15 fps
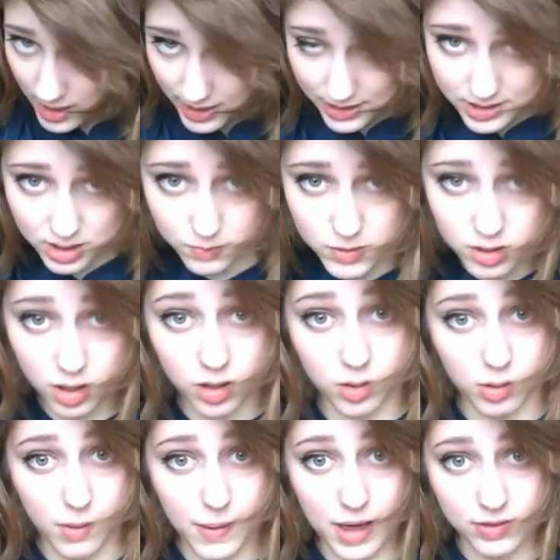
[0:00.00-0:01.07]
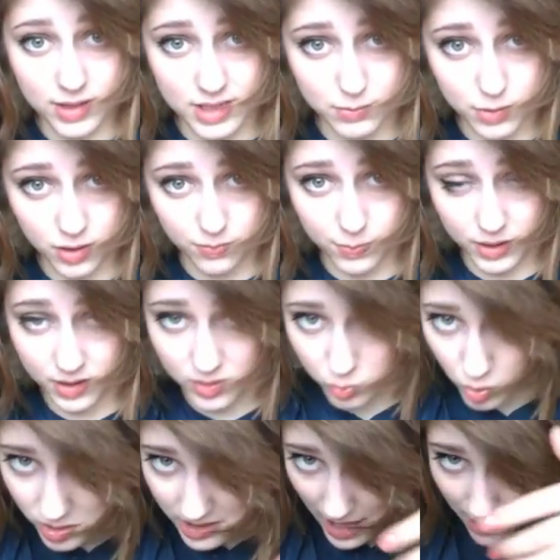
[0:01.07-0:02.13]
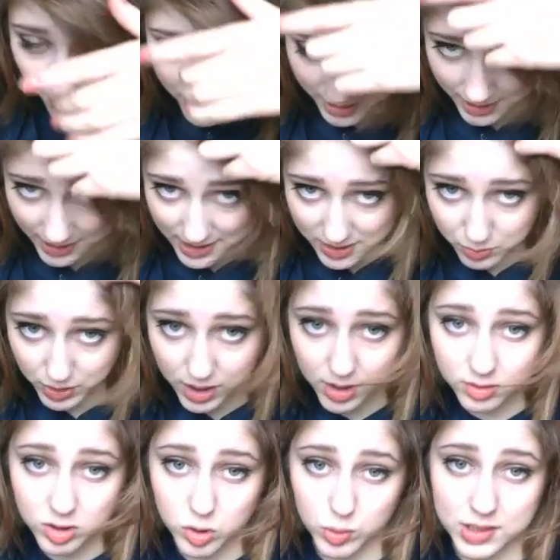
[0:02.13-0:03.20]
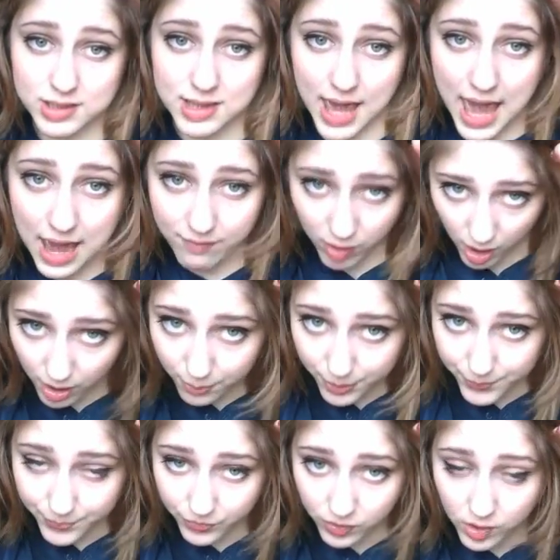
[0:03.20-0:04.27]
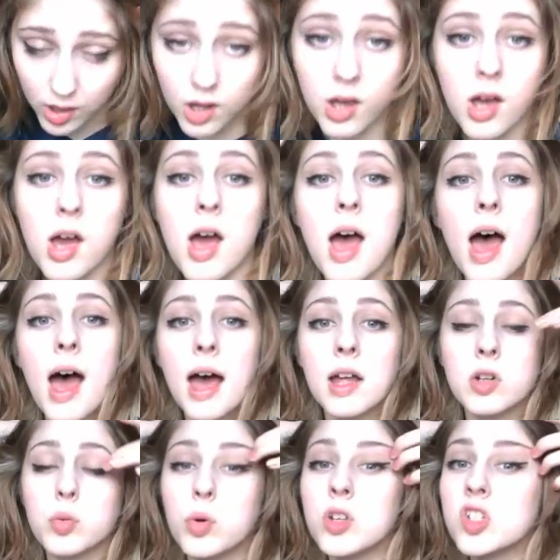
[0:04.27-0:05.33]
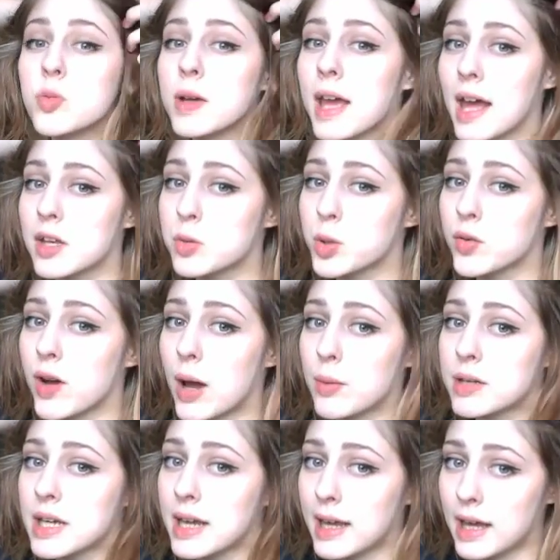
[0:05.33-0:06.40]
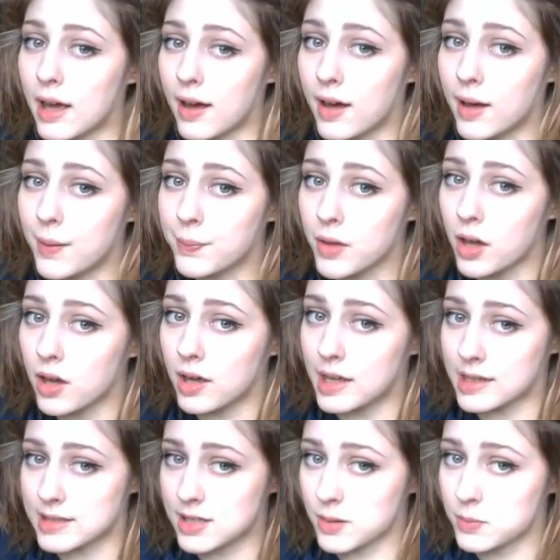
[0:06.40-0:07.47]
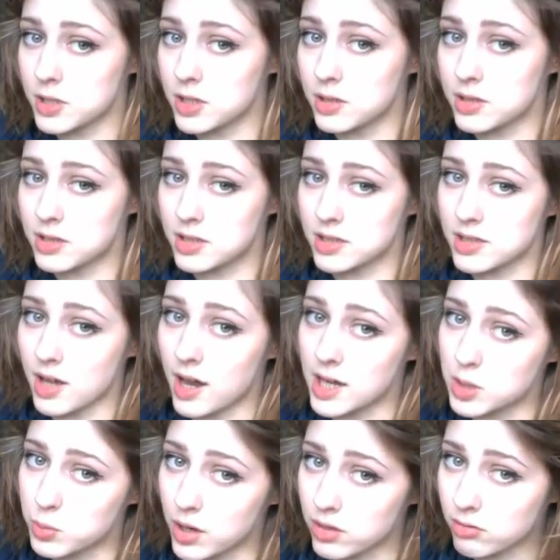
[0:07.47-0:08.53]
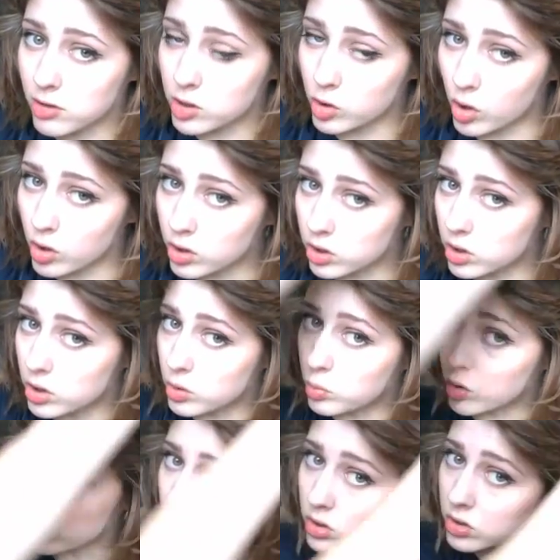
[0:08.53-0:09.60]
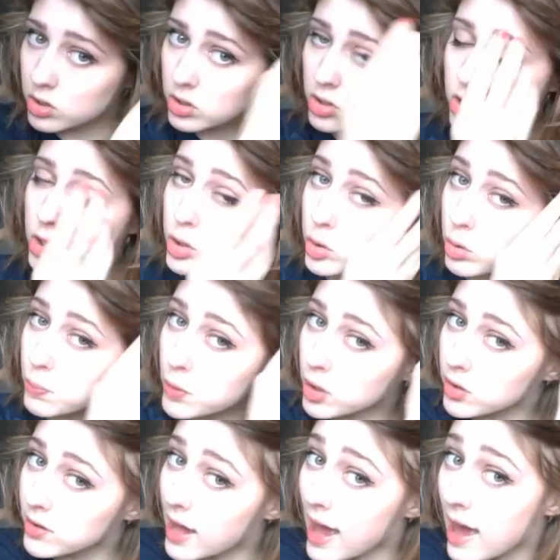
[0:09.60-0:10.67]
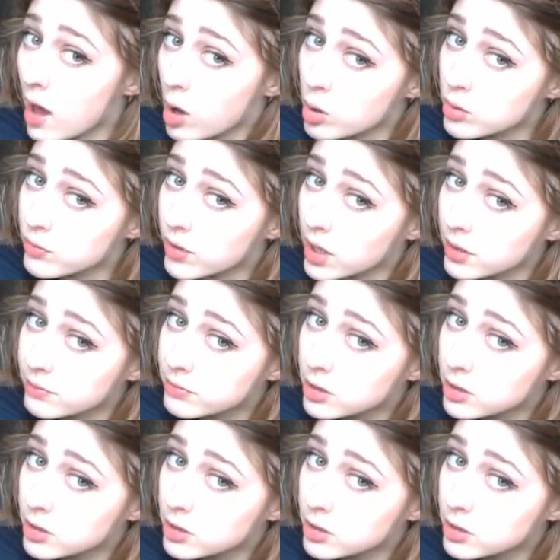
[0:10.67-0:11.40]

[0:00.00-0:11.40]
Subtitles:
It's up to you about this move, because what's happening is we're going to twist the hair up, and once we get to around here, it's up to you to decide whether or not you want to put the hair over